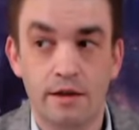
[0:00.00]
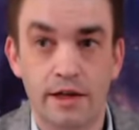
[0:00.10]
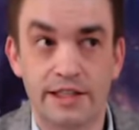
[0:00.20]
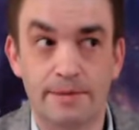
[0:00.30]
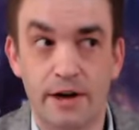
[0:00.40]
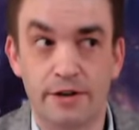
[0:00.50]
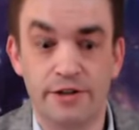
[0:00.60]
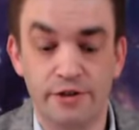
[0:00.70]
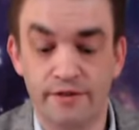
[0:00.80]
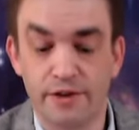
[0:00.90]
Except in
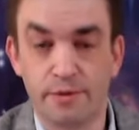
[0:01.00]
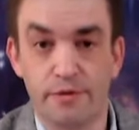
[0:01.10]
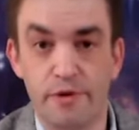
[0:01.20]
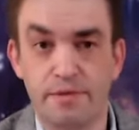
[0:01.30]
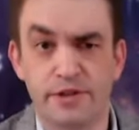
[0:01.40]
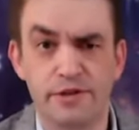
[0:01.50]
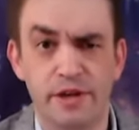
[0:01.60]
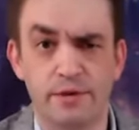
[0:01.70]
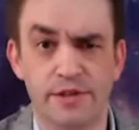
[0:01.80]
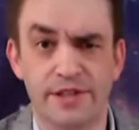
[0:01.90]
Archer's universe, where 3 +
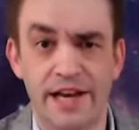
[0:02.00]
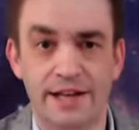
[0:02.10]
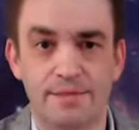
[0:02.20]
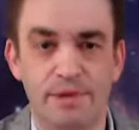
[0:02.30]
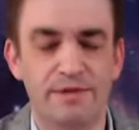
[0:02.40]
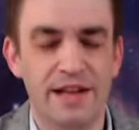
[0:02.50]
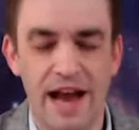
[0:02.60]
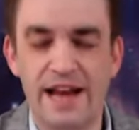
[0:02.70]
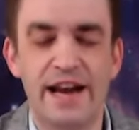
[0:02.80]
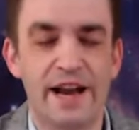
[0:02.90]
2 = 6. But
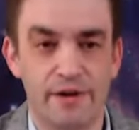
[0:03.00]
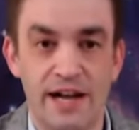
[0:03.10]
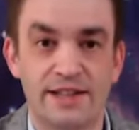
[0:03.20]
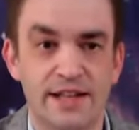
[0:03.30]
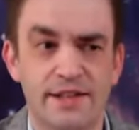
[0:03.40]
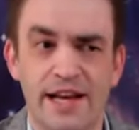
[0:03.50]
I digress. That's